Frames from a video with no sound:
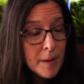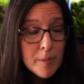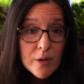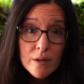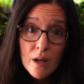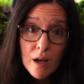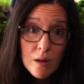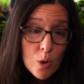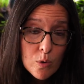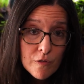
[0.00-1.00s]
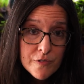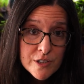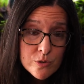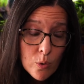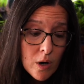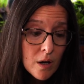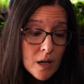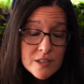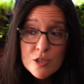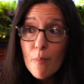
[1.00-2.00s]
Maybe you're at a local fish store,
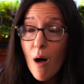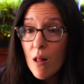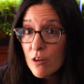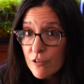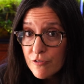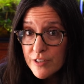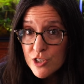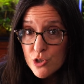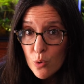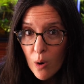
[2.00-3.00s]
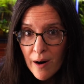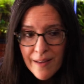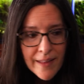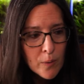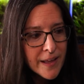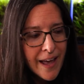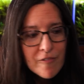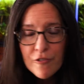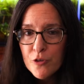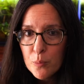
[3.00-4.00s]
a smaller fish store, and they only
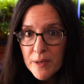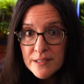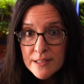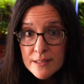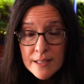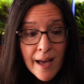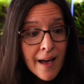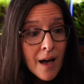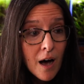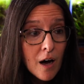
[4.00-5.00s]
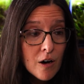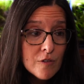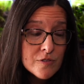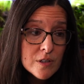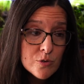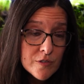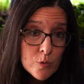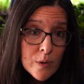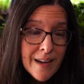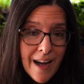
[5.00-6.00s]
have a few pieces of
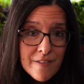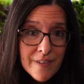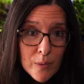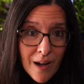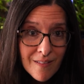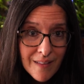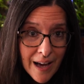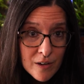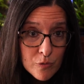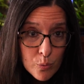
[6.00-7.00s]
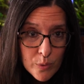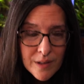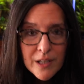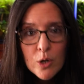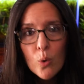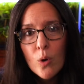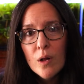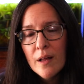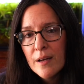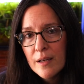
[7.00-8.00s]
driftwood. I found a lot of really
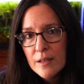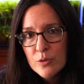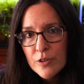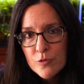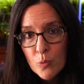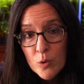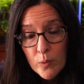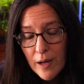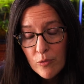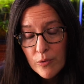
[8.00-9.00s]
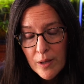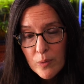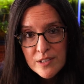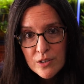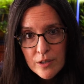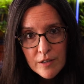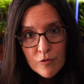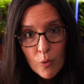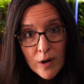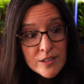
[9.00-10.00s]
cool driftwood when I really wasn't looking
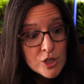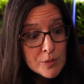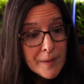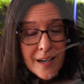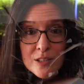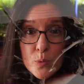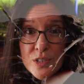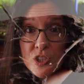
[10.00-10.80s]
for it, just because it was